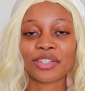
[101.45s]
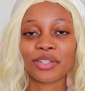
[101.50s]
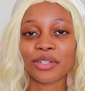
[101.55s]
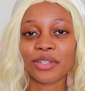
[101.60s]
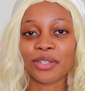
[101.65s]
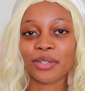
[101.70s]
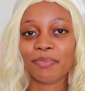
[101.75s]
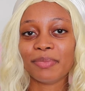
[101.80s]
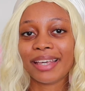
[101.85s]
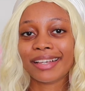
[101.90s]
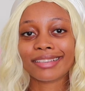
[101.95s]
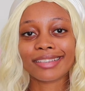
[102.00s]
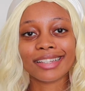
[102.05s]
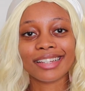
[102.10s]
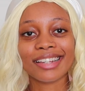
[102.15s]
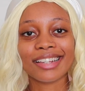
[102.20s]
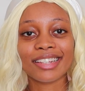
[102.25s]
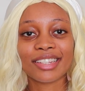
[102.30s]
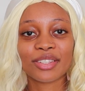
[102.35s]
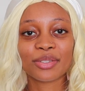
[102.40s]
to make
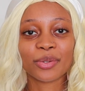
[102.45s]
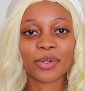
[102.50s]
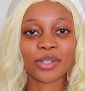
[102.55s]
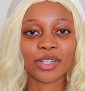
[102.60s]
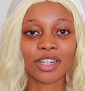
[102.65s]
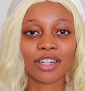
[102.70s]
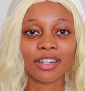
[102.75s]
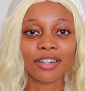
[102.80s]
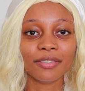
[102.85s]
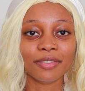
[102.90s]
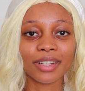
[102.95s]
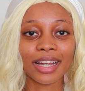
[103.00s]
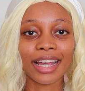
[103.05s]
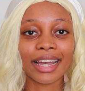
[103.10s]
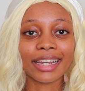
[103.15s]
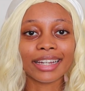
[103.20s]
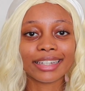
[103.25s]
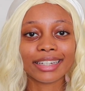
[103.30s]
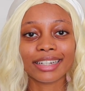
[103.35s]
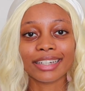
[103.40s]
this sort of
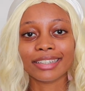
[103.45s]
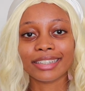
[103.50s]
like